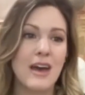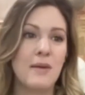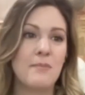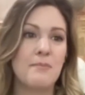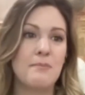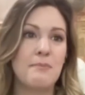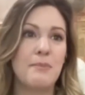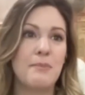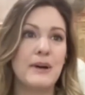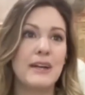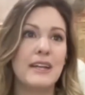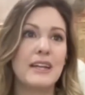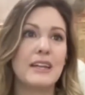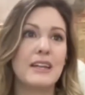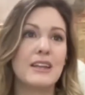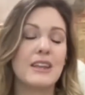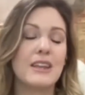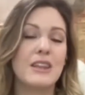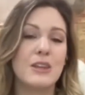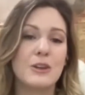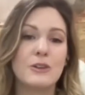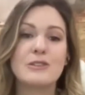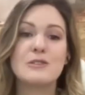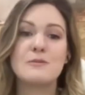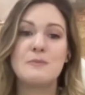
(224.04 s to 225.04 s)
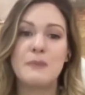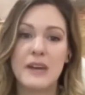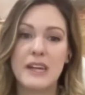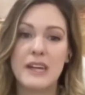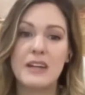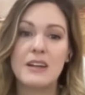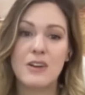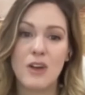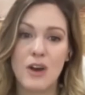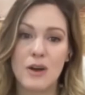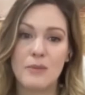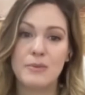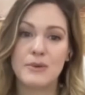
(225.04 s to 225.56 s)
but there's been
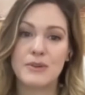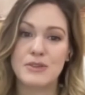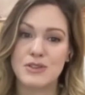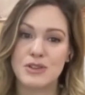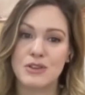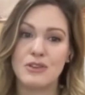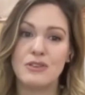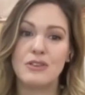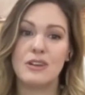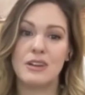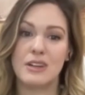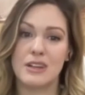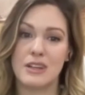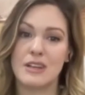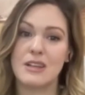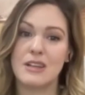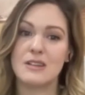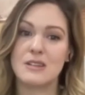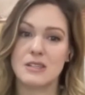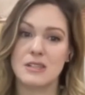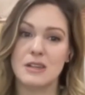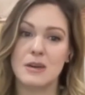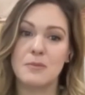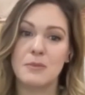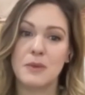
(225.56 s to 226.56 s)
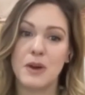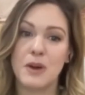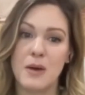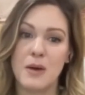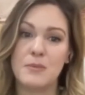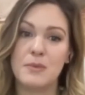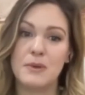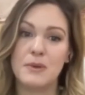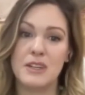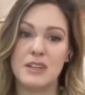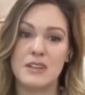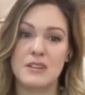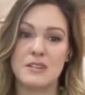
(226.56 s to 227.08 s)
an opportunity that some
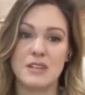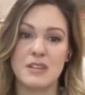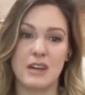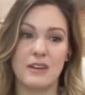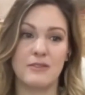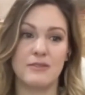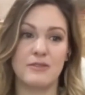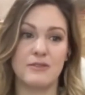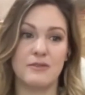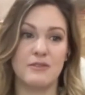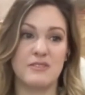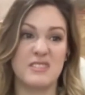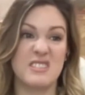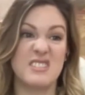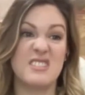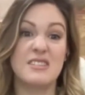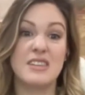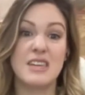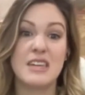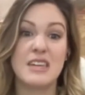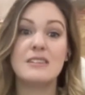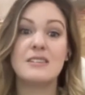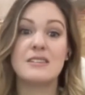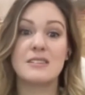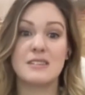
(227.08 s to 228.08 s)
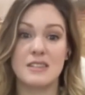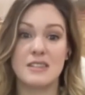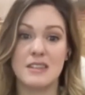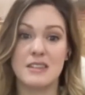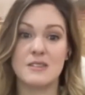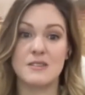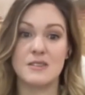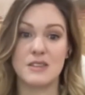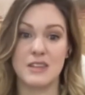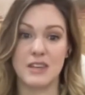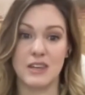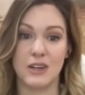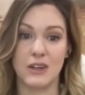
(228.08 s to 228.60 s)
companies have seized
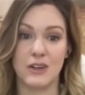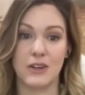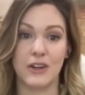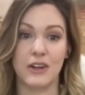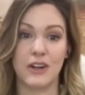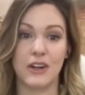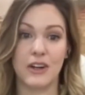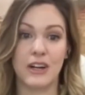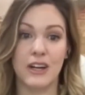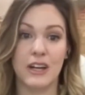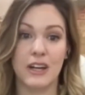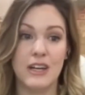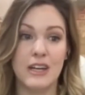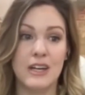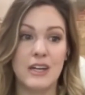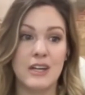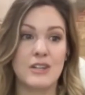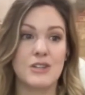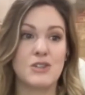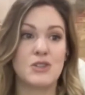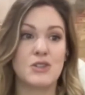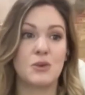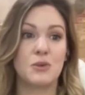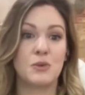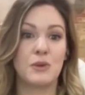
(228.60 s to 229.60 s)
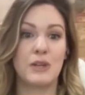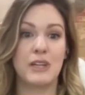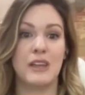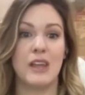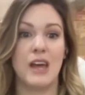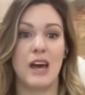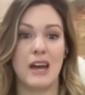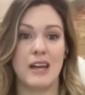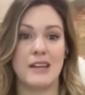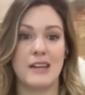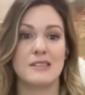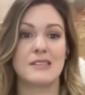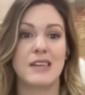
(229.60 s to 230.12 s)
this year to
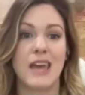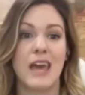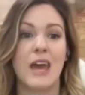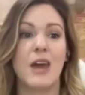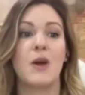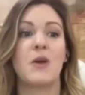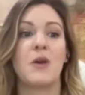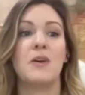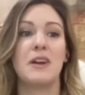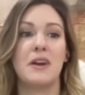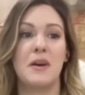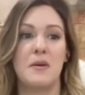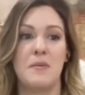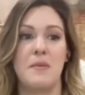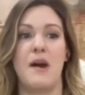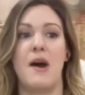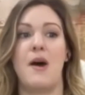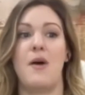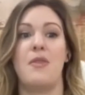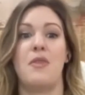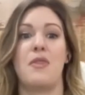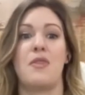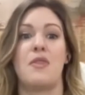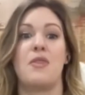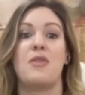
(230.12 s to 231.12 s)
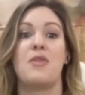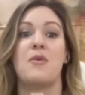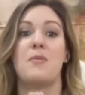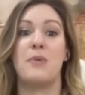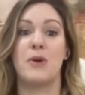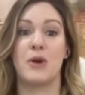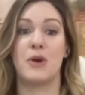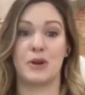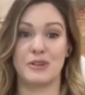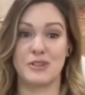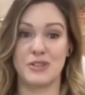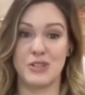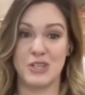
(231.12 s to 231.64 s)
realize caring about the
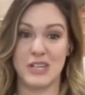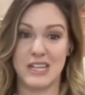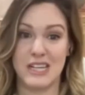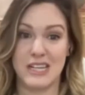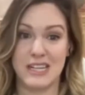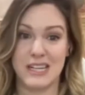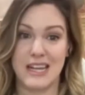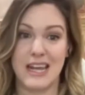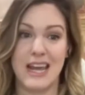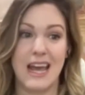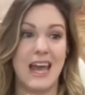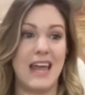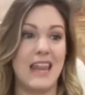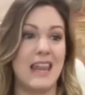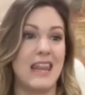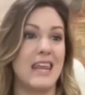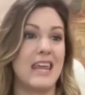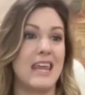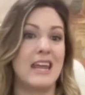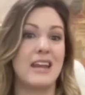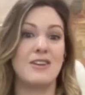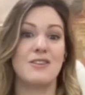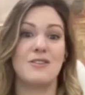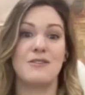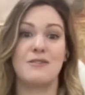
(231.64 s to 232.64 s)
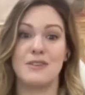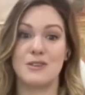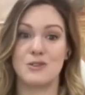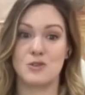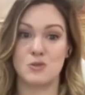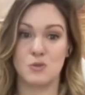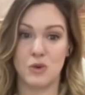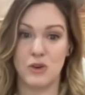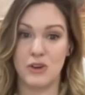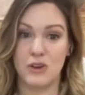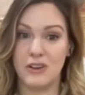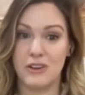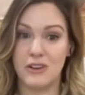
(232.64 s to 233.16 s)
person and the
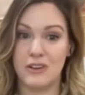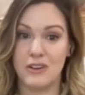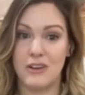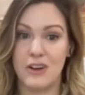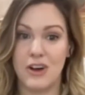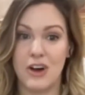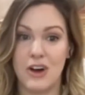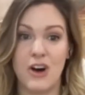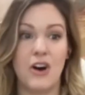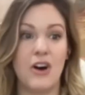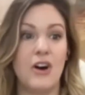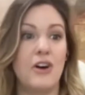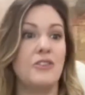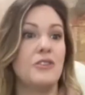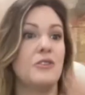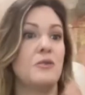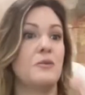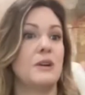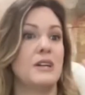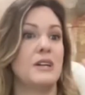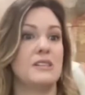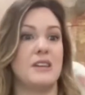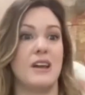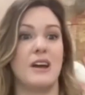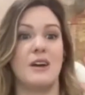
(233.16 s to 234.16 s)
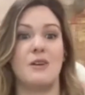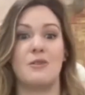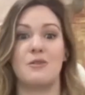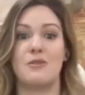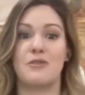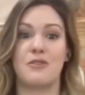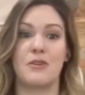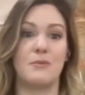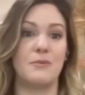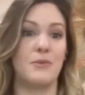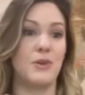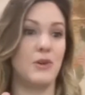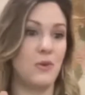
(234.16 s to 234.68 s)
individual, all the way down
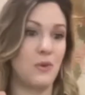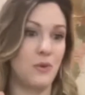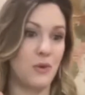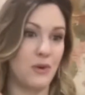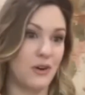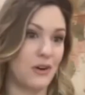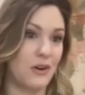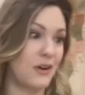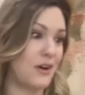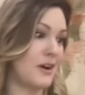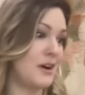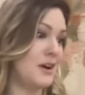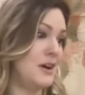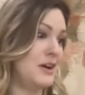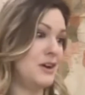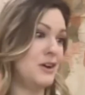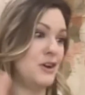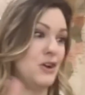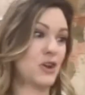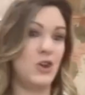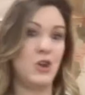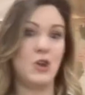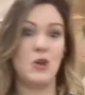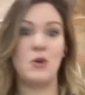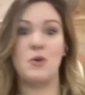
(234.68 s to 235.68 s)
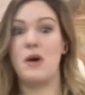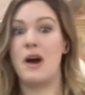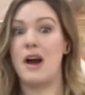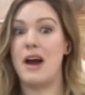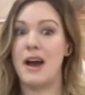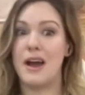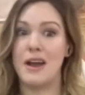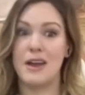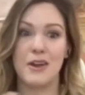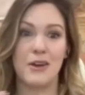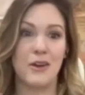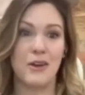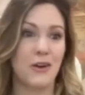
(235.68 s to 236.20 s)
from your new
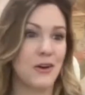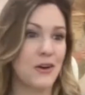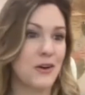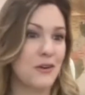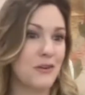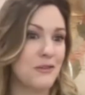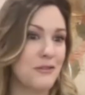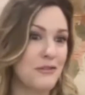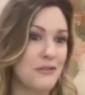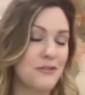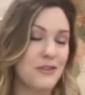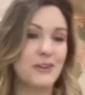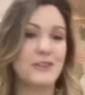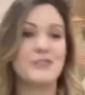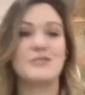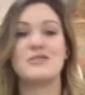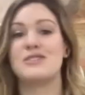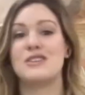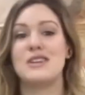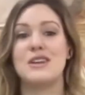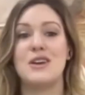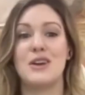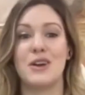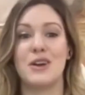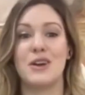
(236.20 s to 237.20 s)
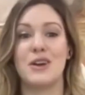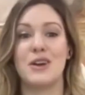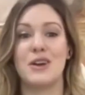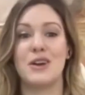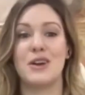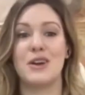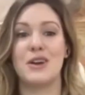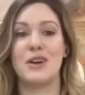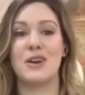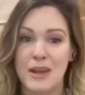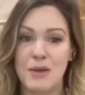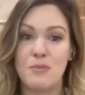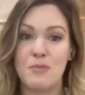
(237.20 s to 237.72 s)
hire, first
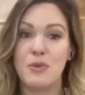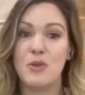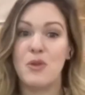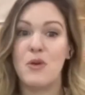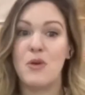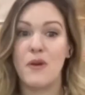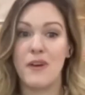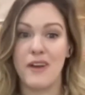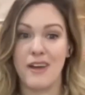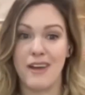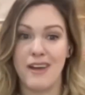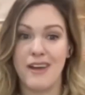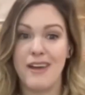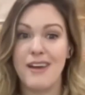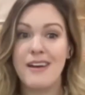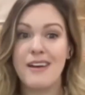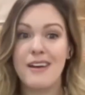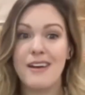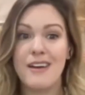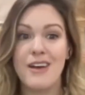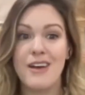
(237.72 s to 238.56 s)
year employee,